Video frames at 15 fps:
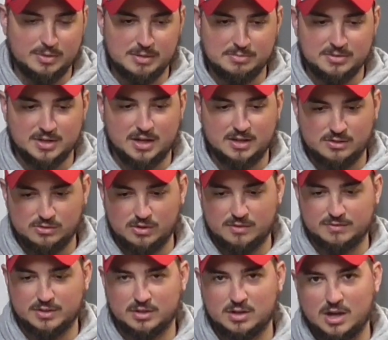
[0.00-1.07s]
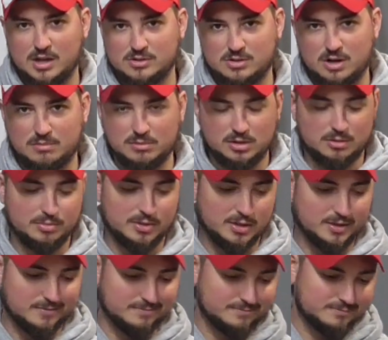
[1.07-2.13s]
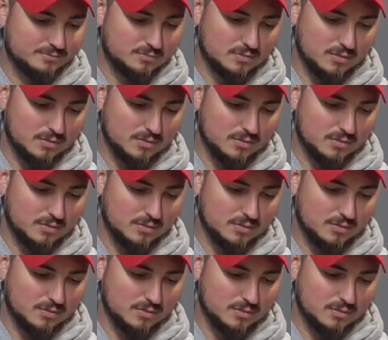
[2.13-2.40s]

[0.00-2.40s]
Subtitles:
Peep sight, you have to kind of train them a little bit. And